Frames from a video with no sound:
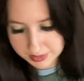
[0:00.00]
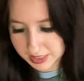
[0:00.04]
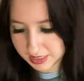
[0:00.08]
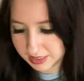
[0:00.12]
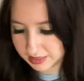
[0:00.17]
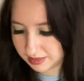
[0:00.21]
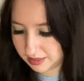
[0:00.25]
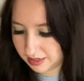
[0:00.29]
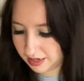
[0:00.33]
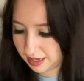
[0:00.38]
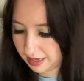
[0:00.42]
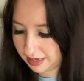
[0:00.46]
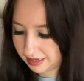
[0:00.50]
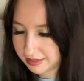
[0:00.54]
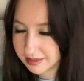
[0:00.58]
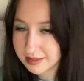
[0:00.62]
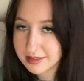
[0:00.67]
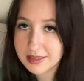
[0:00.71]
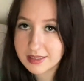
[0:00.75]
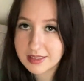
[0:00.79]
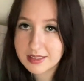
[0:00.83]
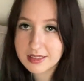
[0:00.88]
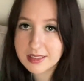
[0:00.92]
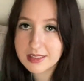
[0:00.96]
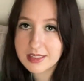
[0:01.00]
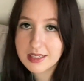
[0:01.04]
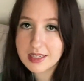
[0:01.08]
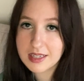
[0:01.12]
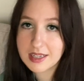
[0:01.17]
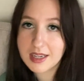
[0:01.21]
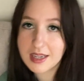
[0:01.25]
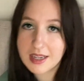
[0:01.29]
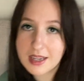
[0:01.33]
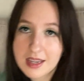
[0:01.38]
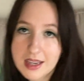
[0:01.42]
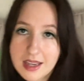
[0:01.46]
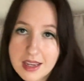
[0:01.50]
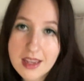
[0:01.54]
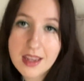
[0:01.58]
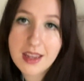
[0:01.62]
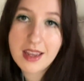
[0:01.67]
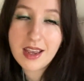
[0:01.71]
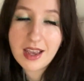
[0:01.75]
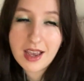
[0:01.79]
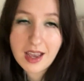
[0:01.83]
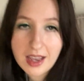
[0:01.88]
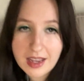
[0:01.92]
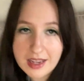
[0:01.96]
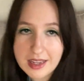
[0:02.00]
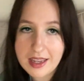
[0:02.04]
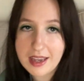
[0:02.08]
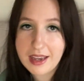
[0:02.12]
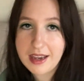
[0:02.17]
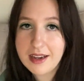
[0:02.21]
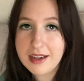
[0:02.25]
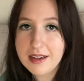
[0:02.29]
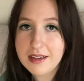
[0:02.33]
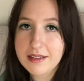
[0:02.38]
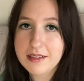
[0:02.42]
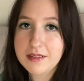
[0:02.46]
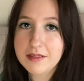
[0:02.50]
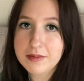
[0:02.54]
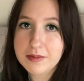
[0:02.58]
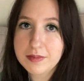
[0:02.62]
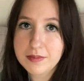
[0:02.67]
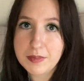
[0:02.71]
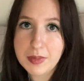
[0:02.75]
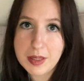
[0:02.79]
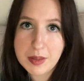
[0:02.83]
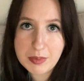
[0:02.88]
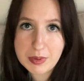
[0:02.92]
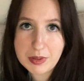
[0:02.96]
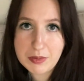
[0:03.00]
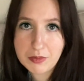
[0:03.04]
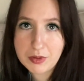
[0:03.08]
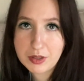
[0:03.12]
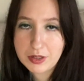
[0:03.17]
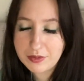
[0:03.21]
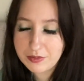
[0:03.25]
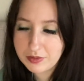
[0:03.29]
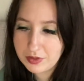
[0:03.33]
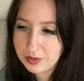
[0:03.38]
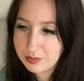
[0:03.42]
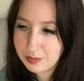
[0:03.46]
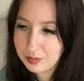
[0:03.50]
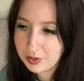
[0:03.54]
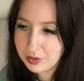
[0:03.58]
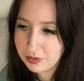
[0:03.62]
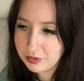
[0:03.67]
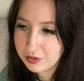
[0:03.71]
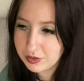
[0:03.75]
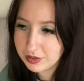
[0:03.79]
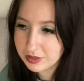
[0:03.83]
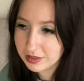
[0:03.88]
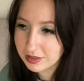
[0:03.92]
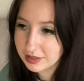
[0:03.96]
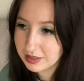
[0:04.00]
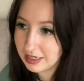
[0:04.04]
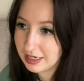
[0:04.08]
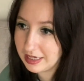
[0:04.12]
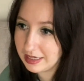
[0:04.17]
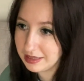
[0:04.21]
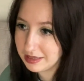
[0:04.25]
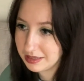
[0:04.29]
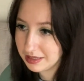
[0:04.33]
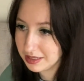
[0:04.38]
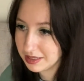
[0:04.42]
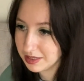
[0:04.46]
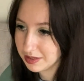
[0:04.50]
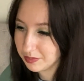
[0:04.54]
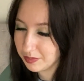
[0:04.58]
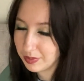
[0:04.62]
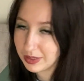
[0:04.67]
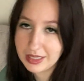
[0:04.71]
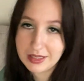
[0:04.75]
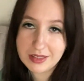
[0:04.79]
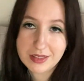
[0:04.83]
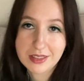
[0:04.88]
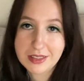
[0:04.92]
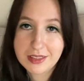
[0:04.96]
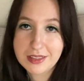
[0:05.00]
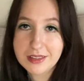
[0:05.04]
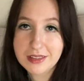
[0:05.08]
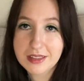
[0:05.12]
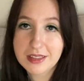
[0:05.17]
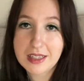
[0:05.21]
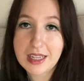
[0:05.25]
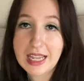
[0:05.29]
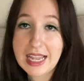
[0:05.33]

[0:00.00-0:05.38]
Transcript: Next, I have maybe one of the most anticipated